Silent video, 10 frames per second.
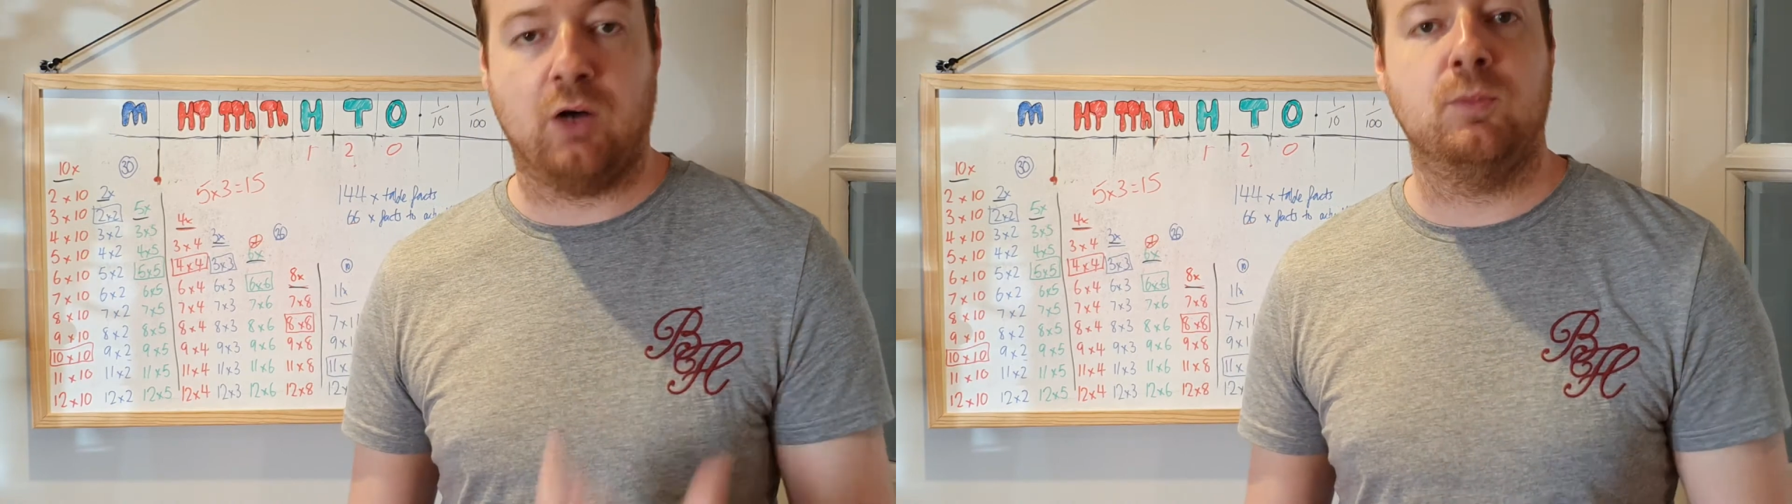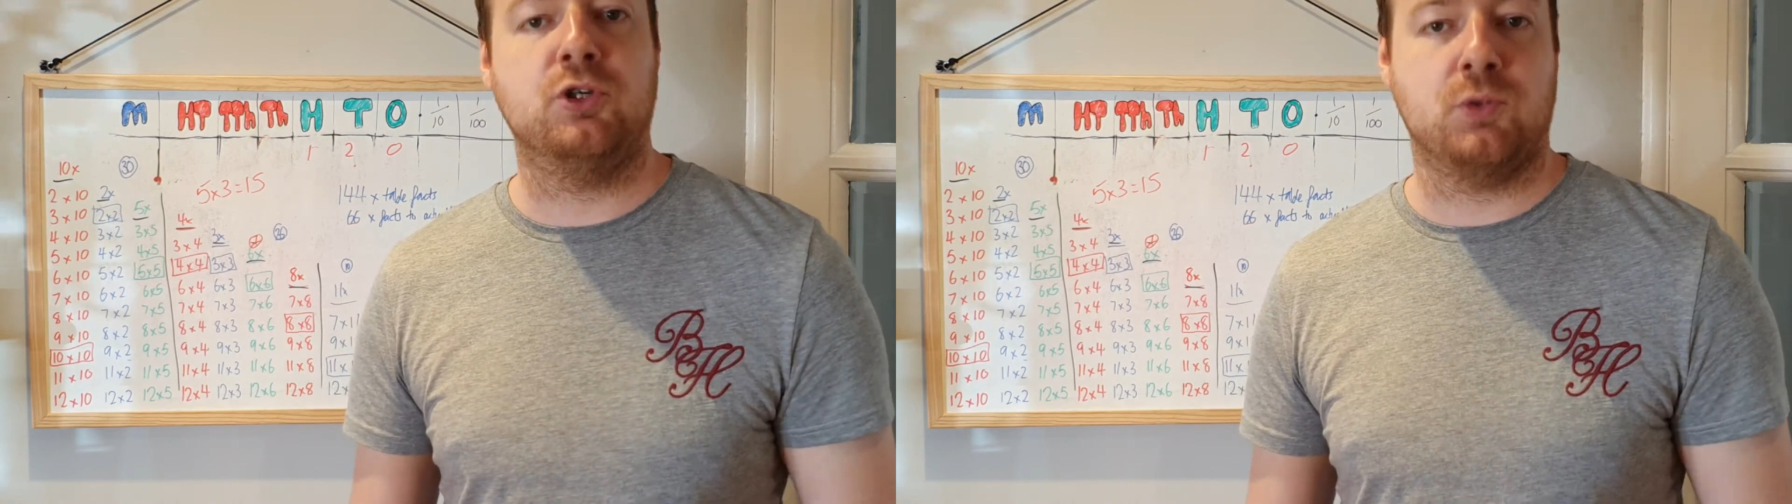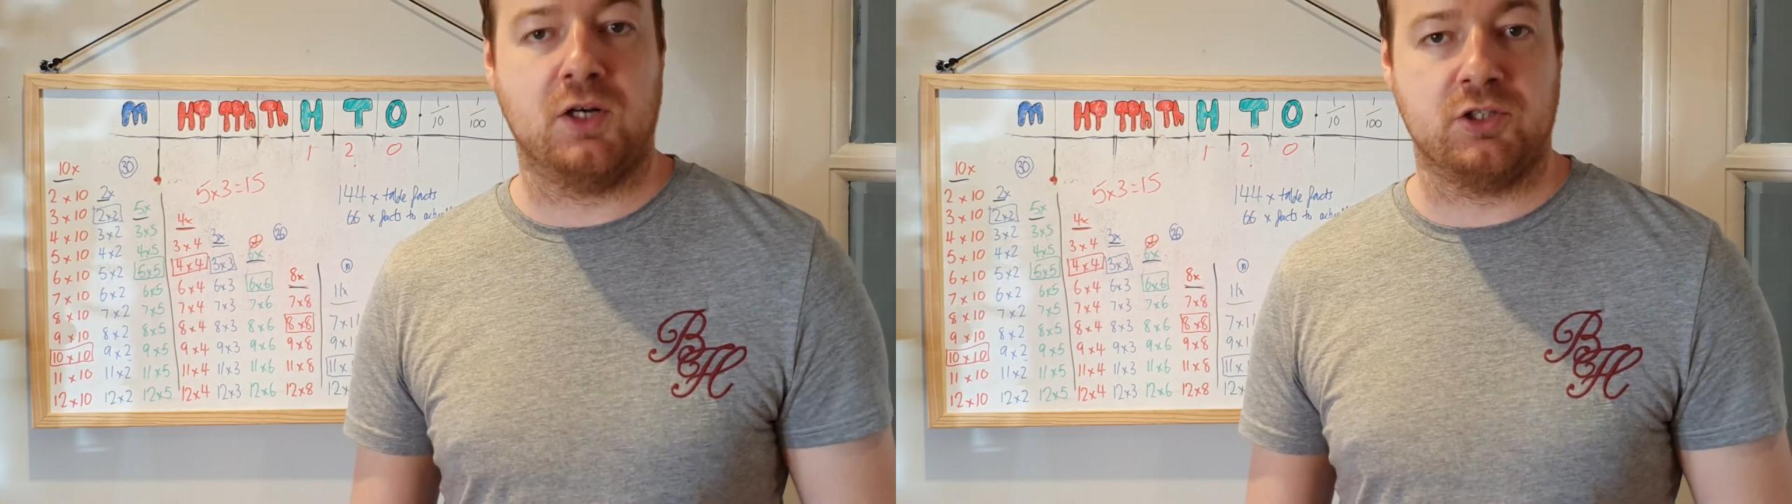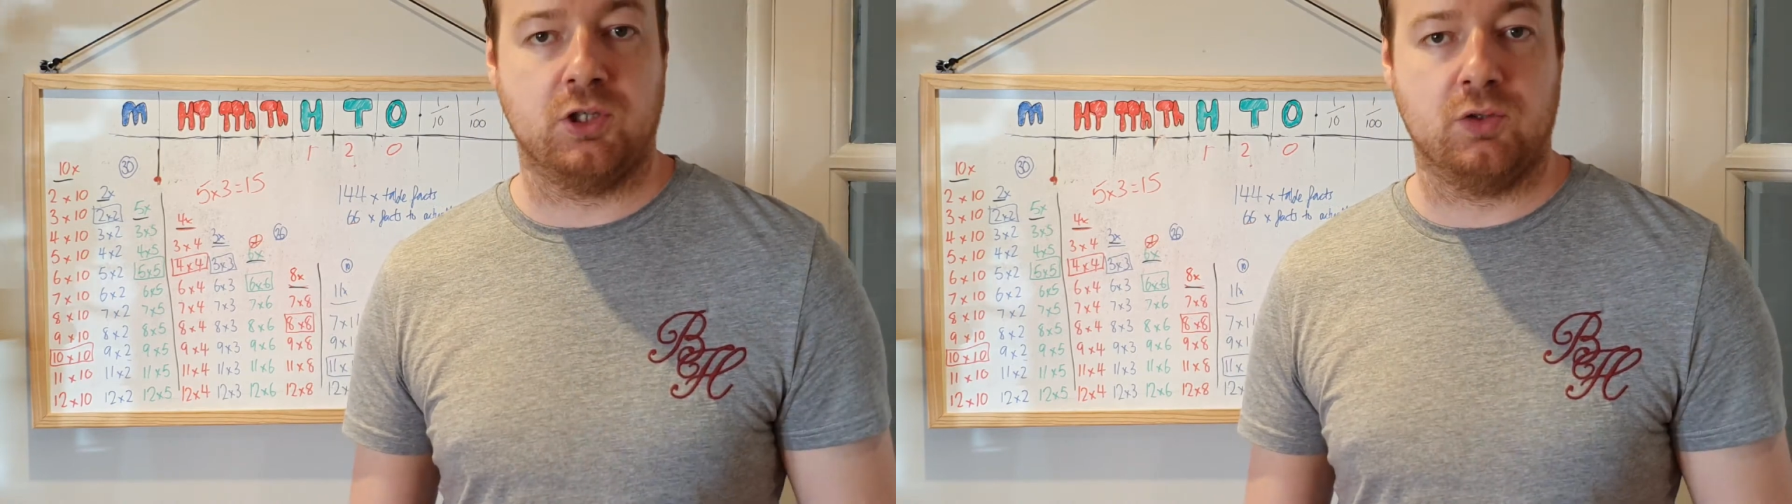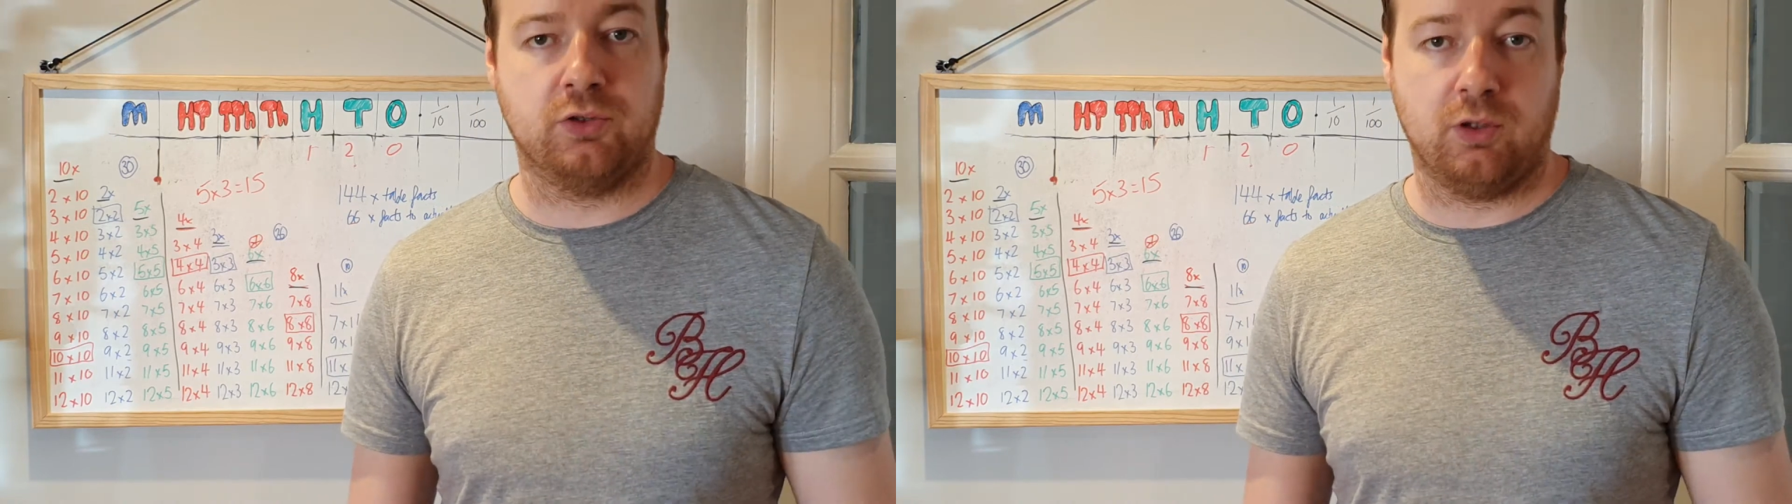much you actually know
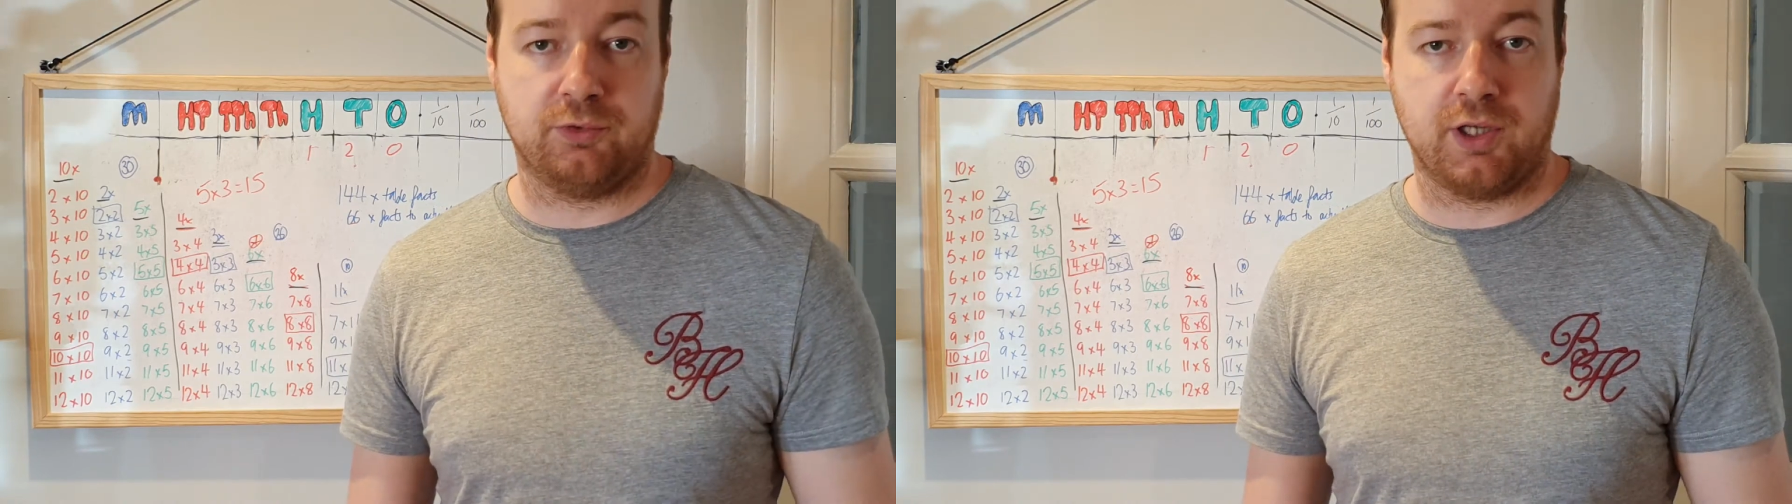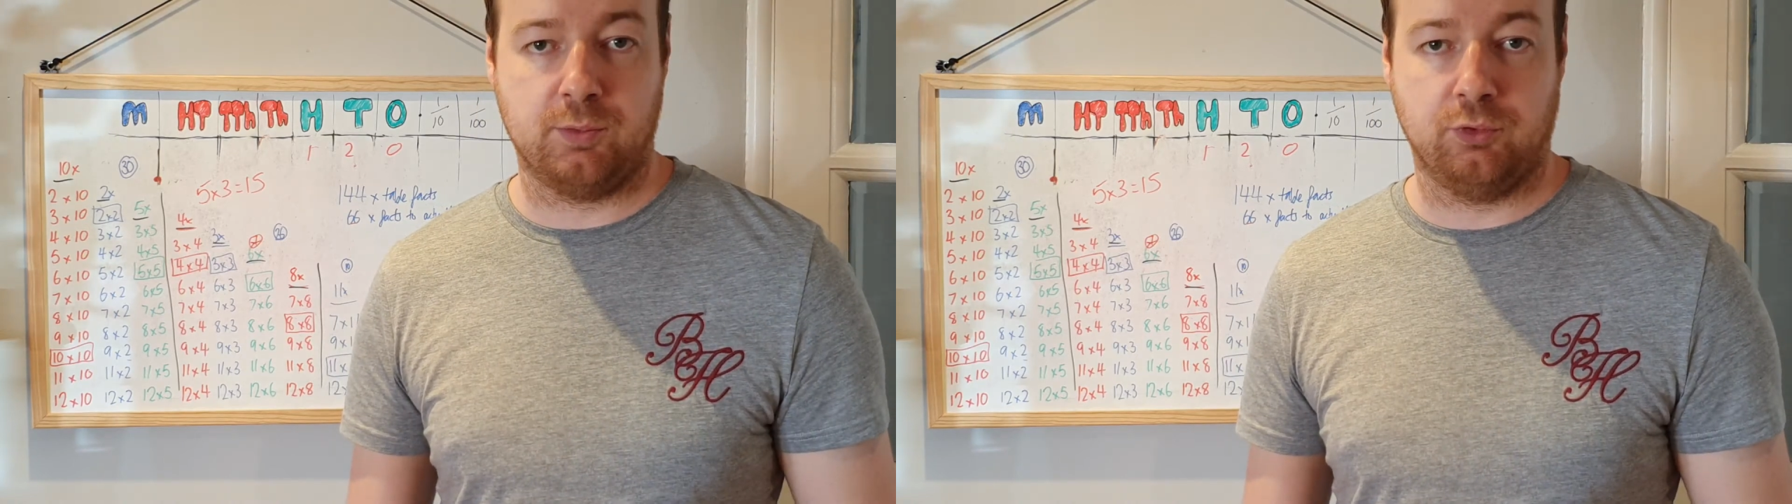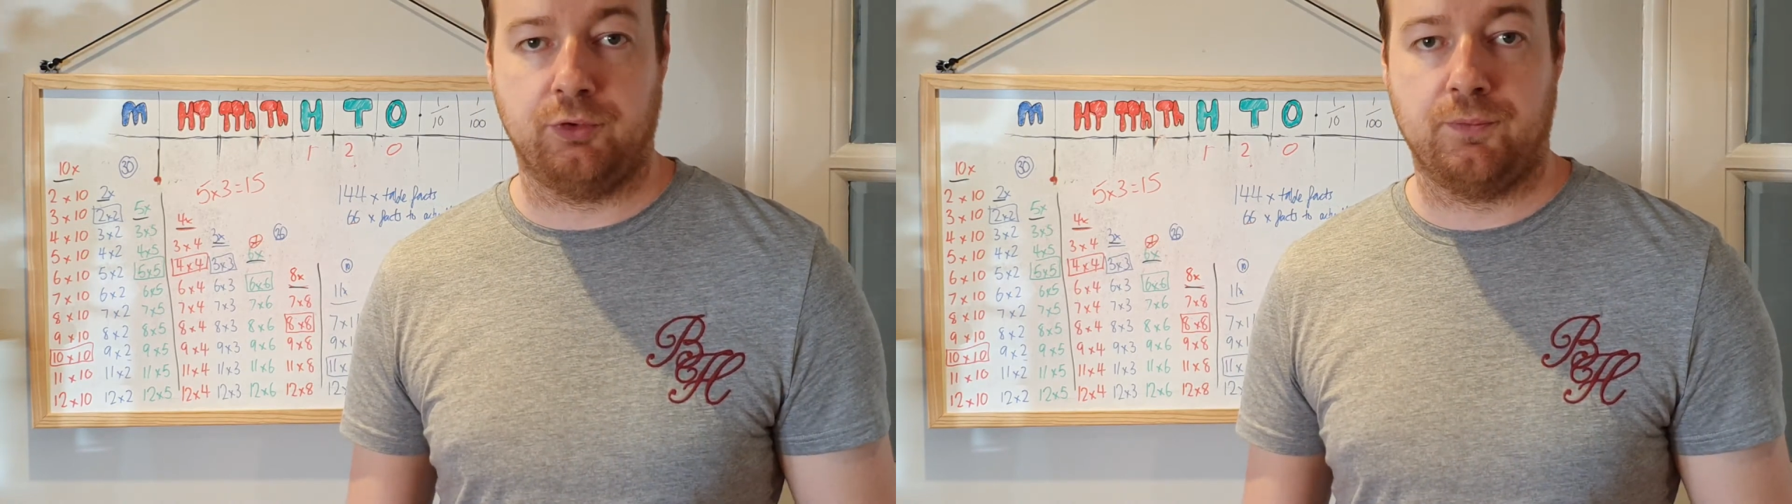your times tables.